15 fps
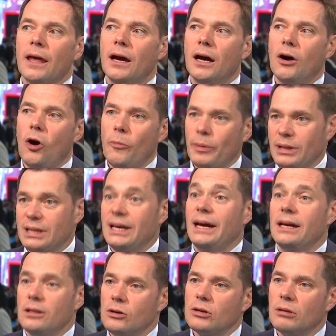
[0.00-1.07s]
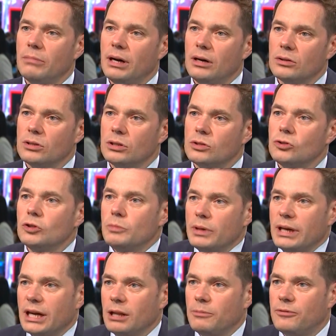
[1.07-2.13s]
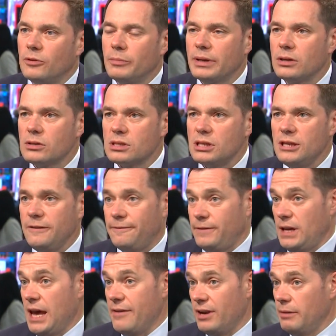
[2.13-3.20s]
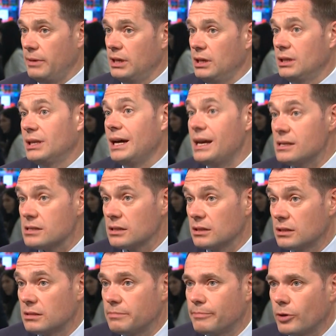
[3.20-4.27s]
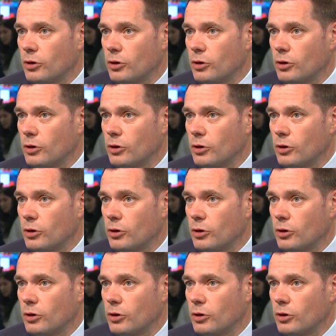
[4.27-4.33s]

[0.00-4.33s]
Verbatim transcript: uh, open dialogue about it could be helpful because if everybody does it,